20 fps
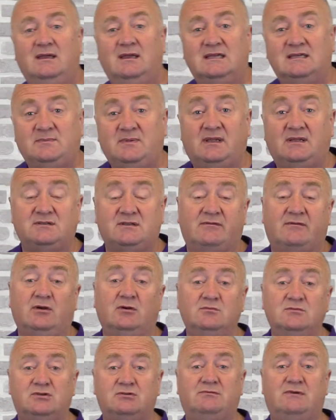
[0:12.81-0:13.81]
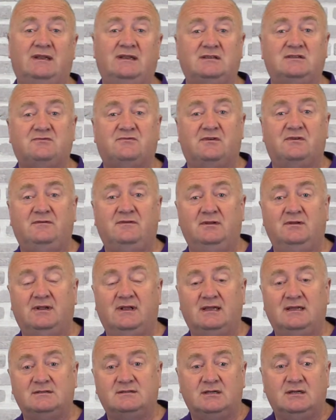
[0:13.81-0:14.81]
is because I've come to Redditch for a few
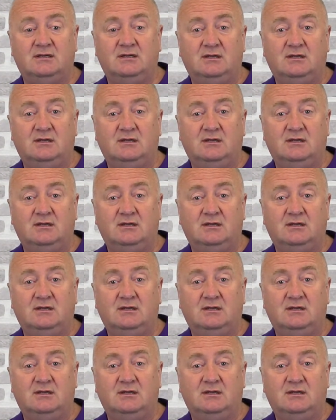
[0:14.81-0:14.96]
days